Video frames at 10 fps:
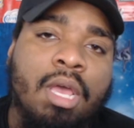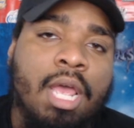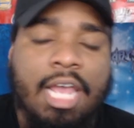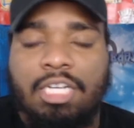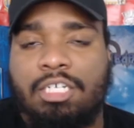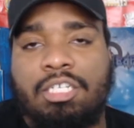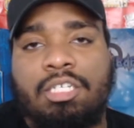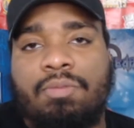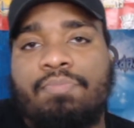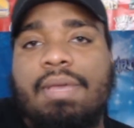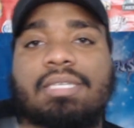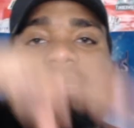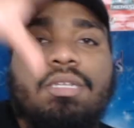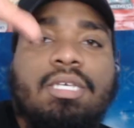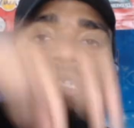and just
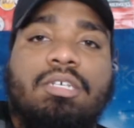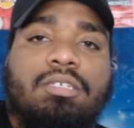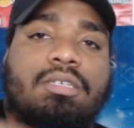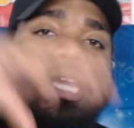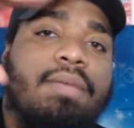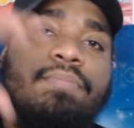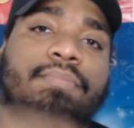basically just keep